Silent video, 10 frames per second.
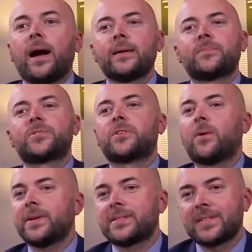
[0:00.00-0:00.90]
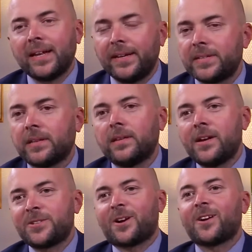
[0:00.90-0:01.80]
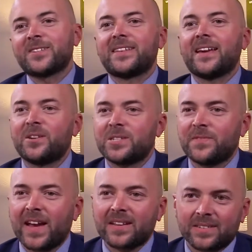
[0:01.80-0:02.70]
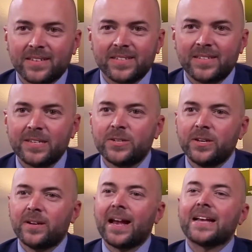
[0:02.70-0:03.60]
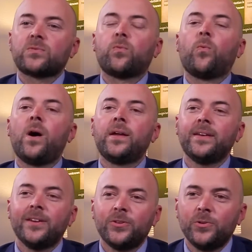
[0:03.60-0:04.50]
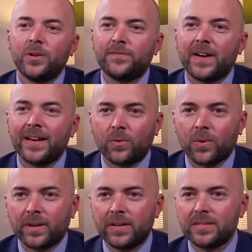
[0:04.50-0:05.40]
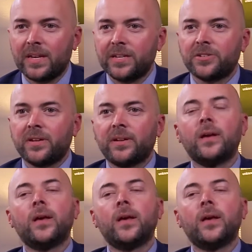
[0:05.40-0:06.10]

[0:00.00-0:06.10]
I am so excited to launch our Standards of Excellence this year as one unified organization.